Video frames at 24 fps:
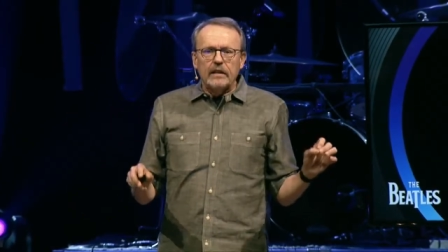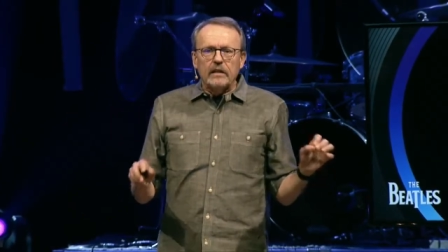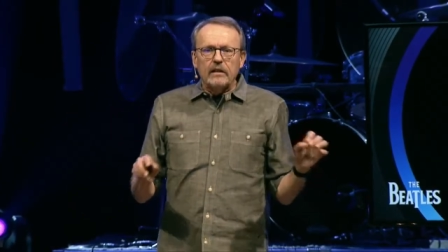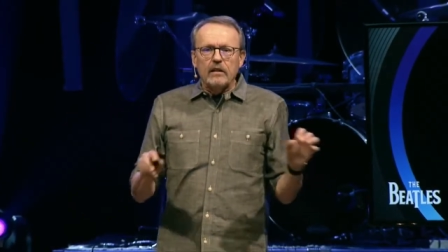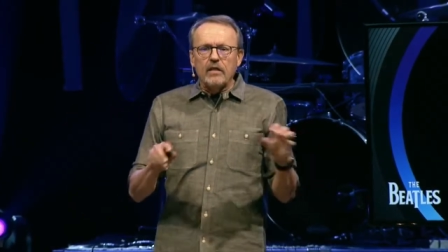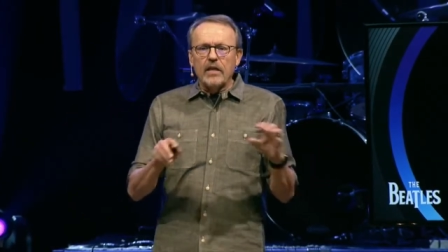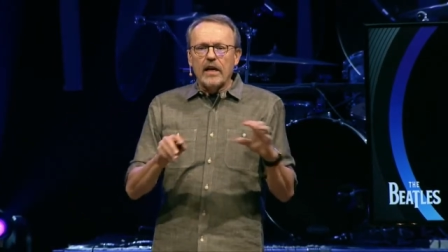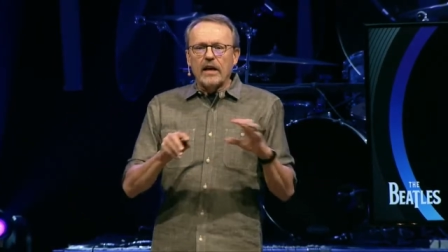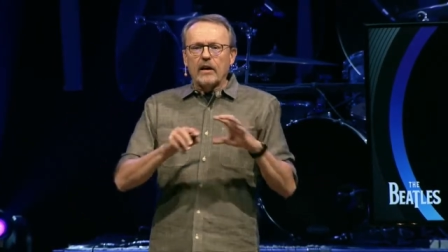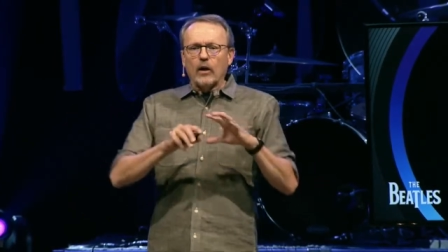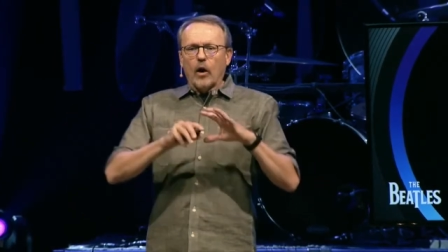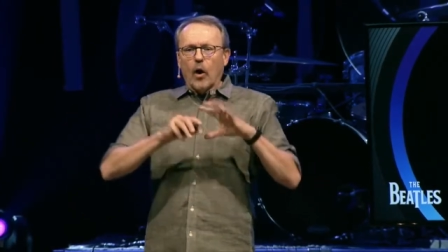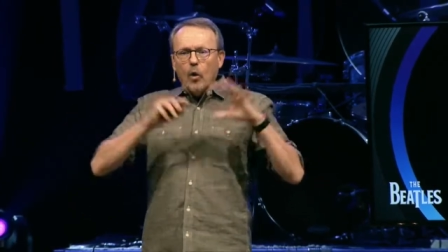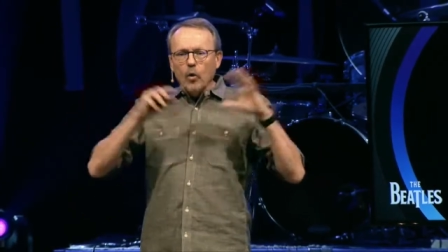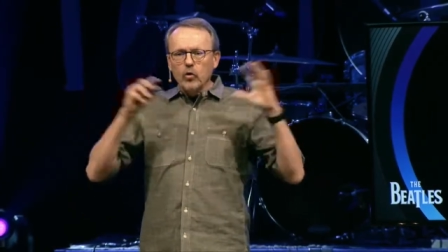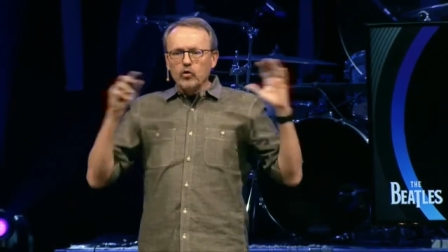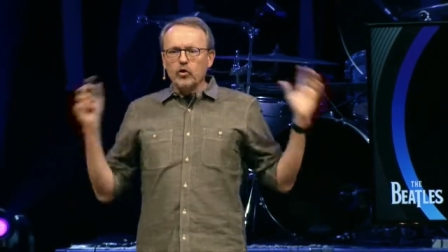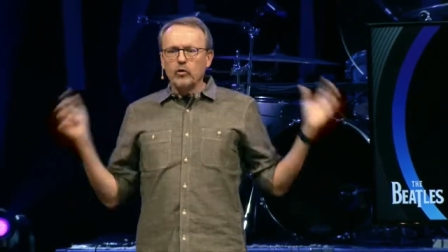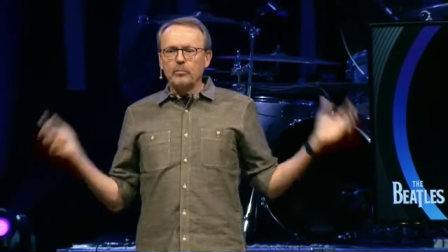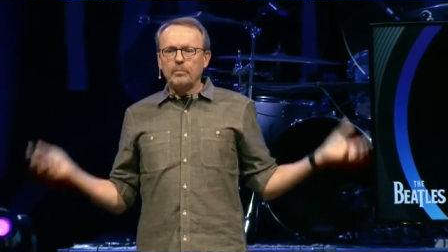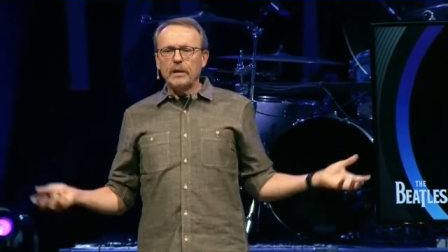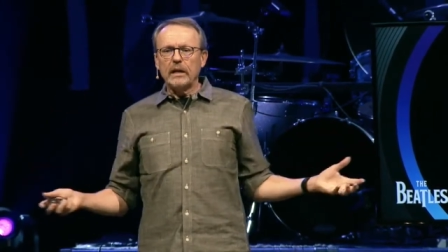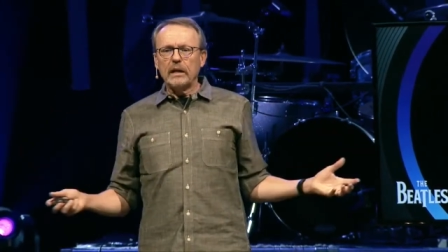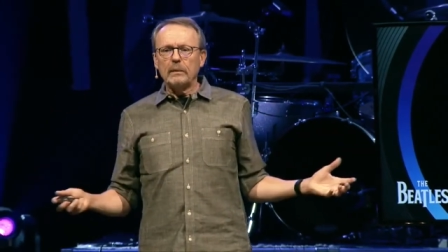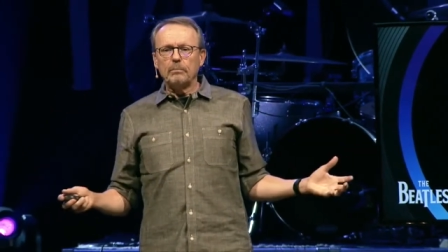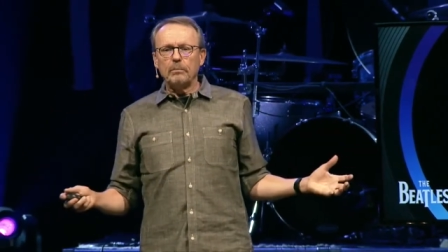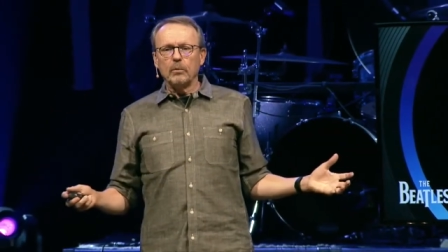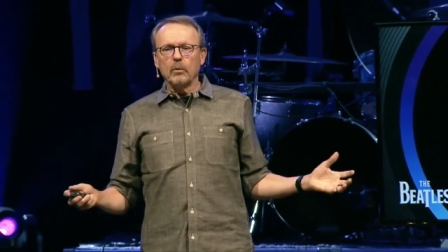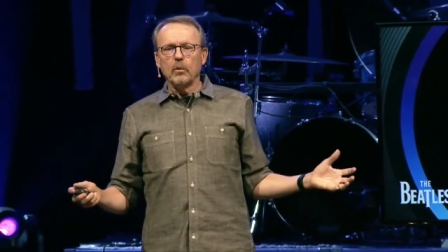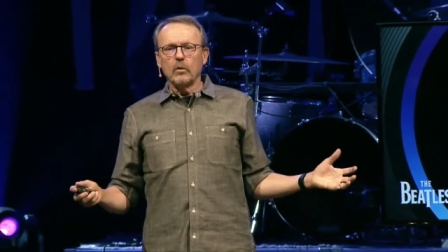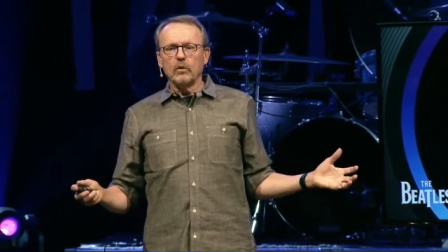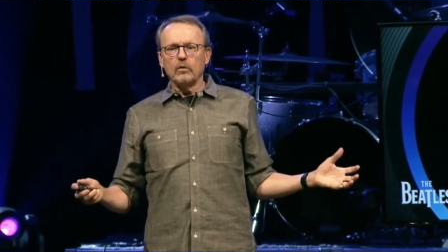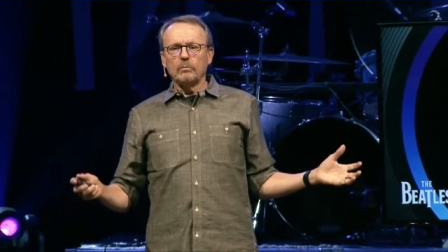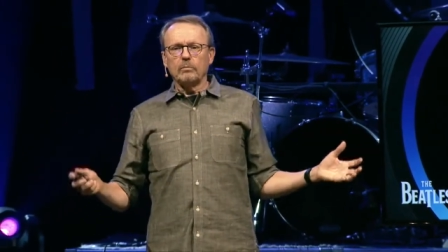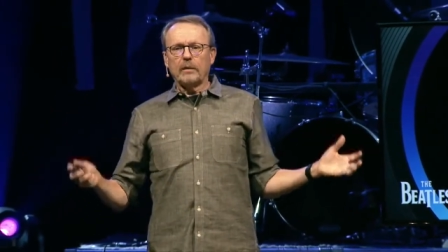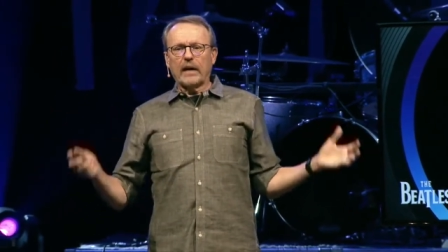that older
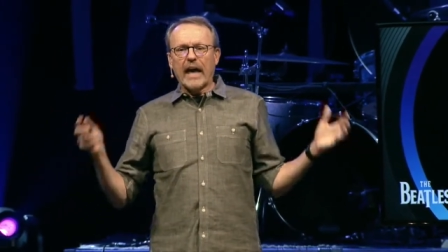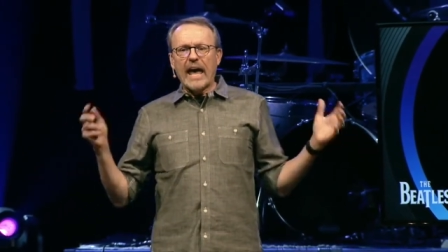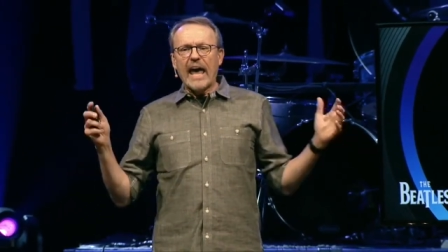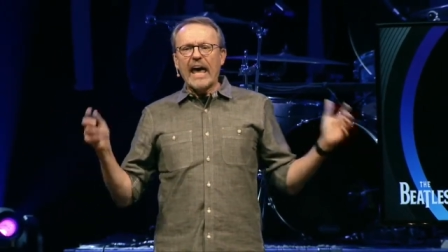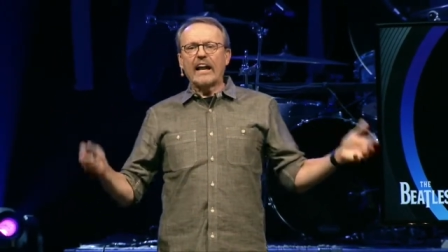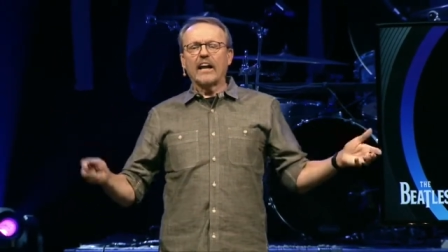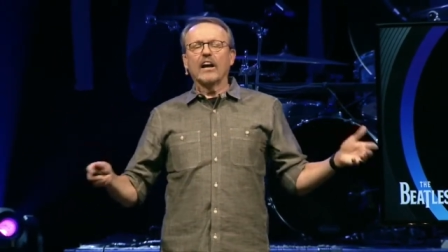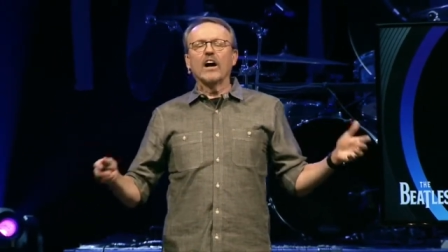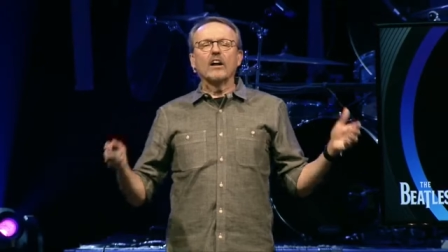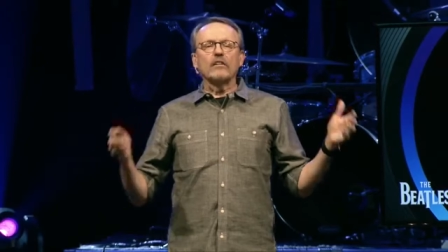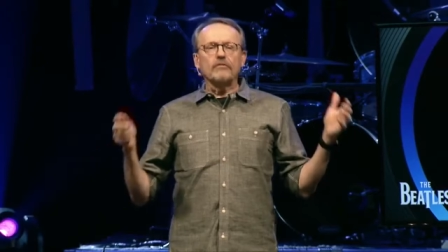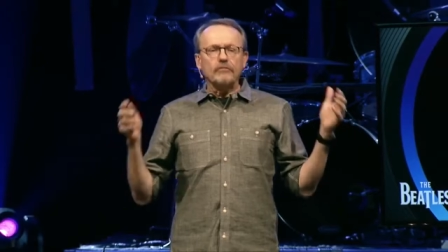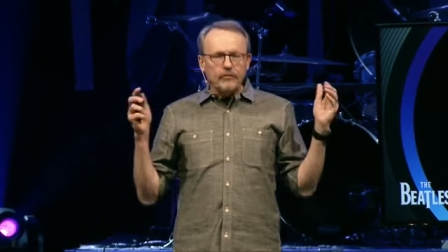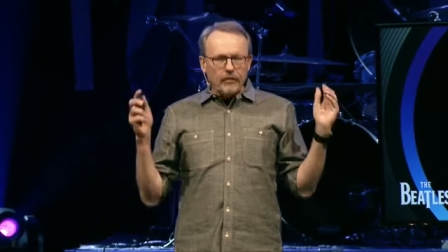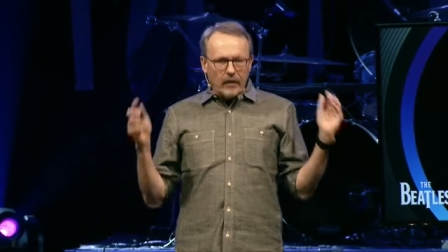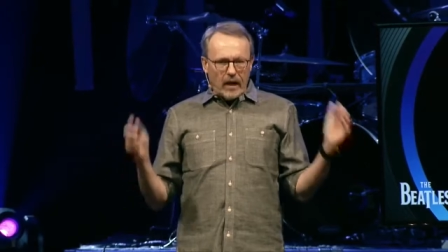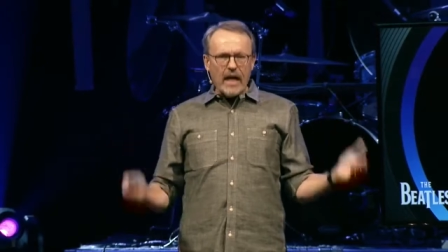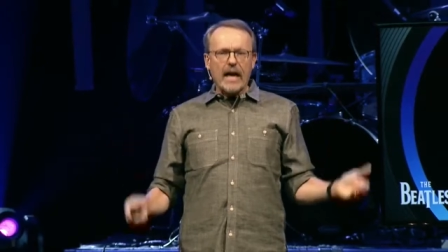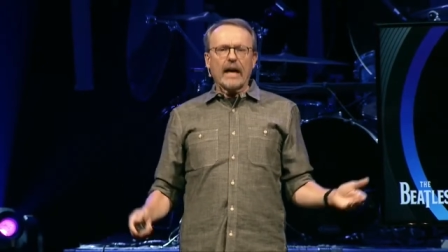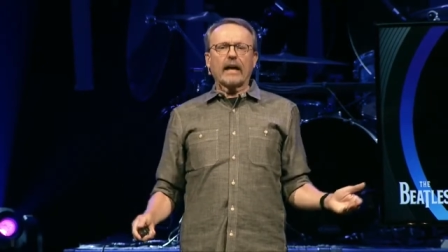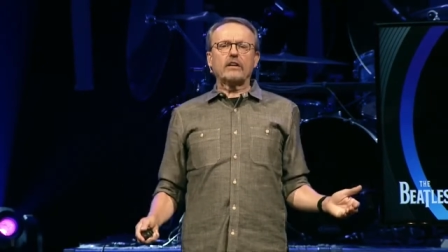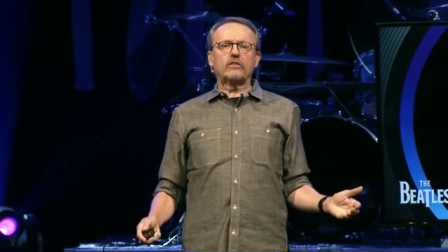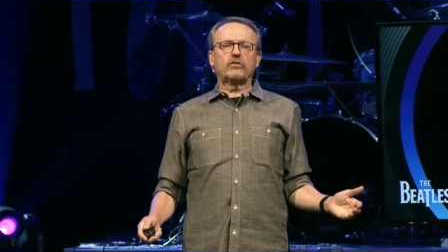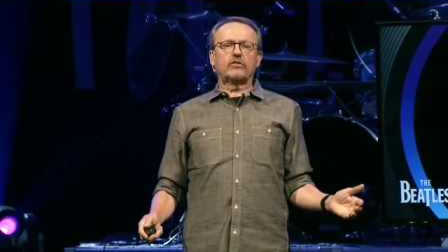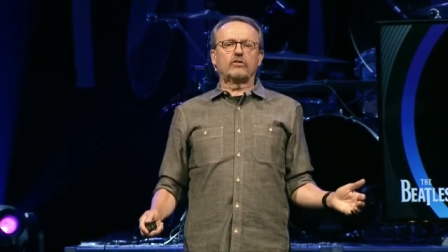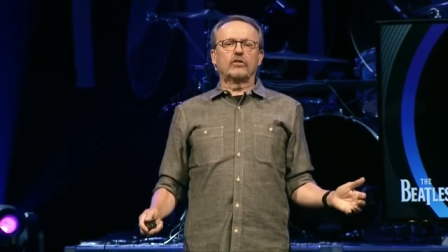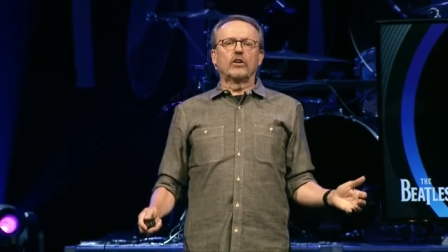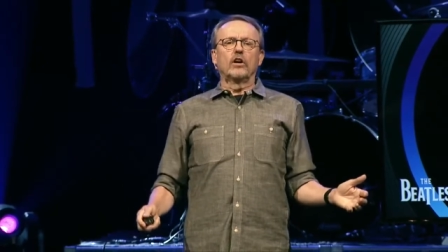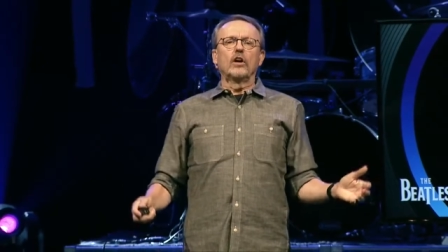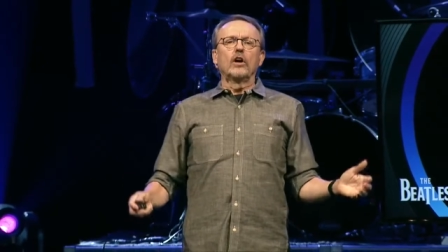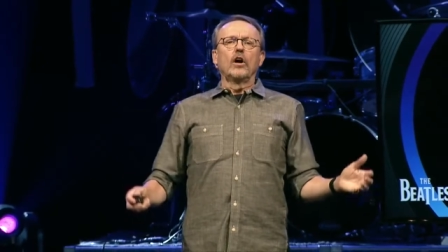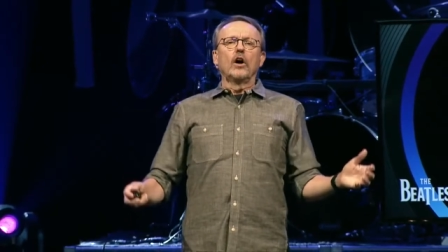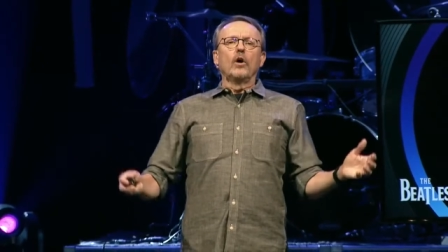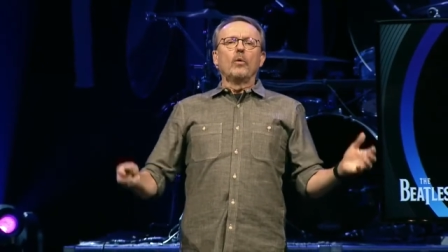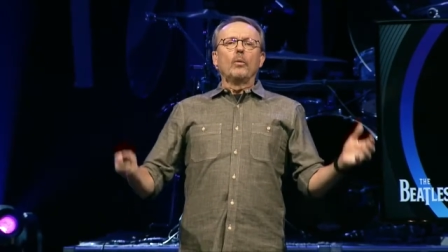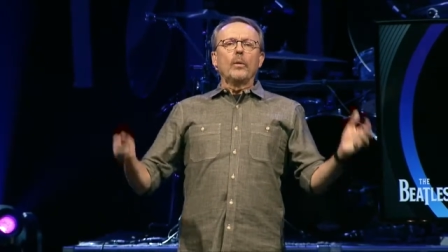people cannot flex.
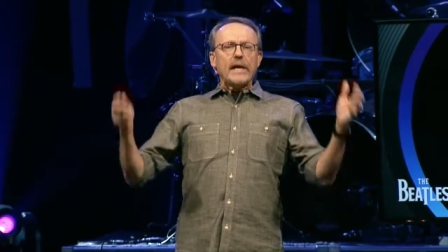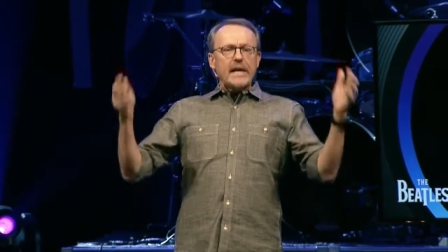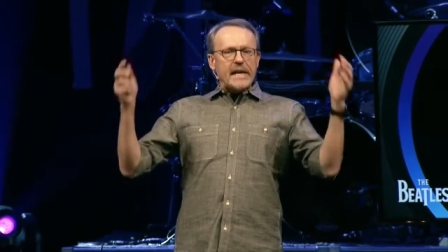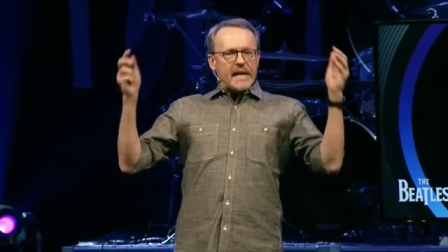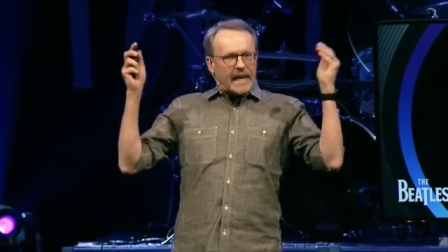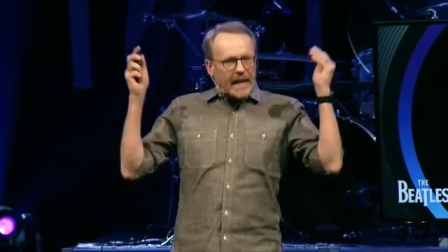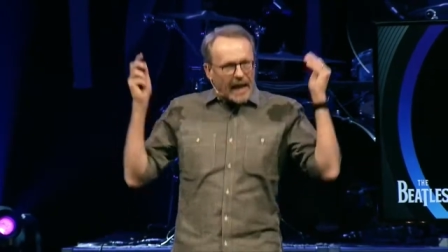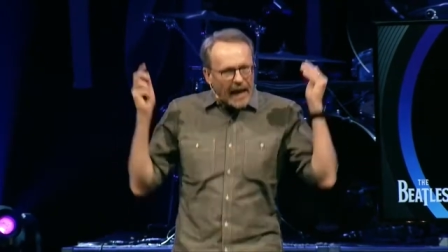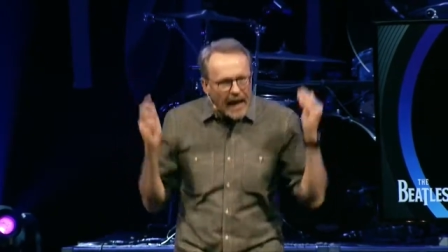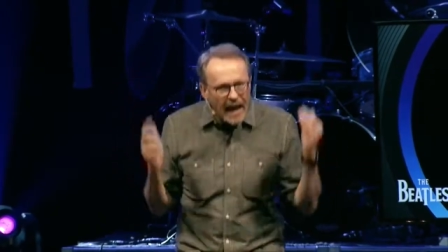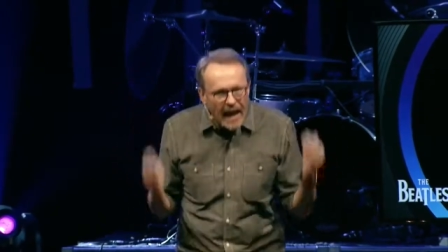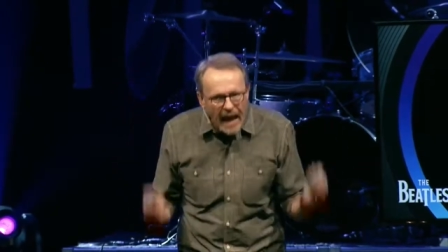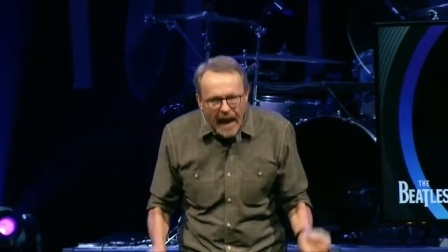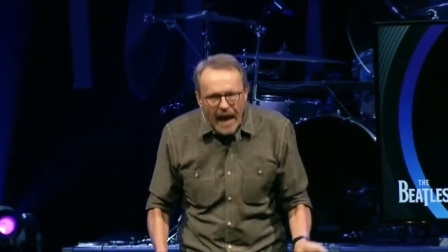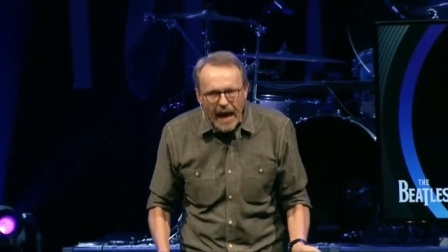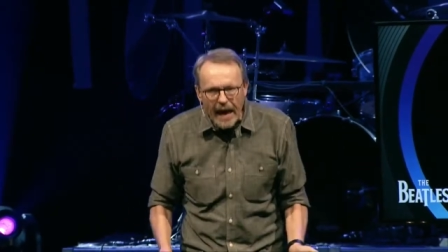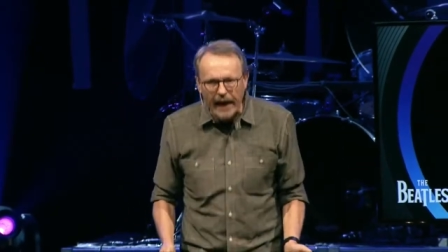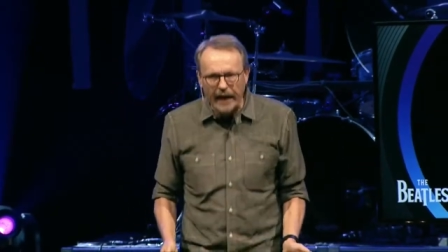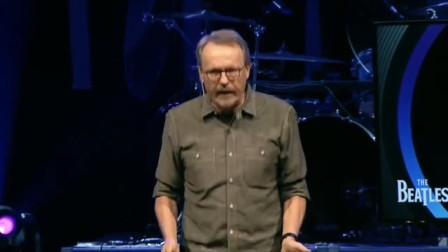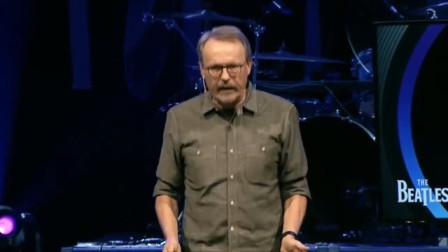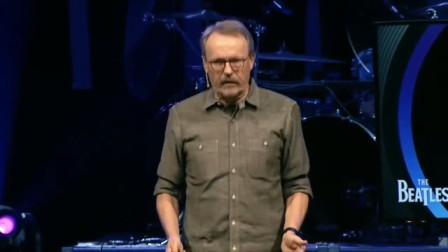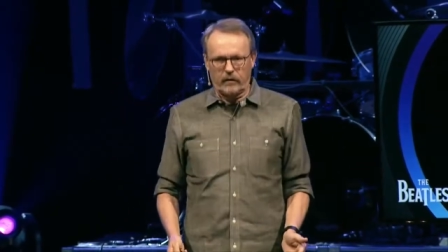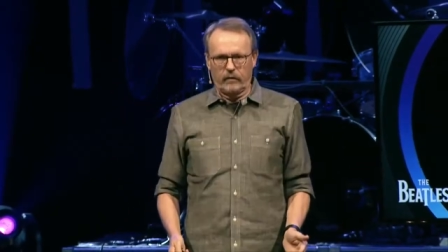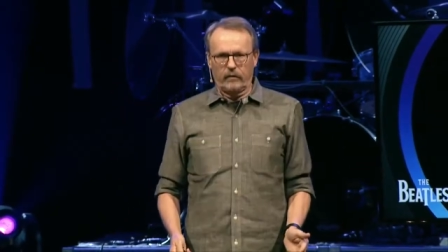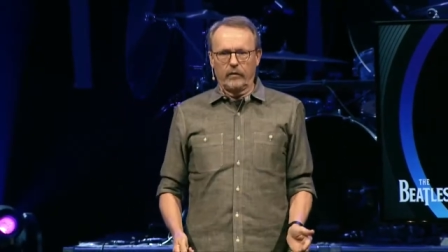We can.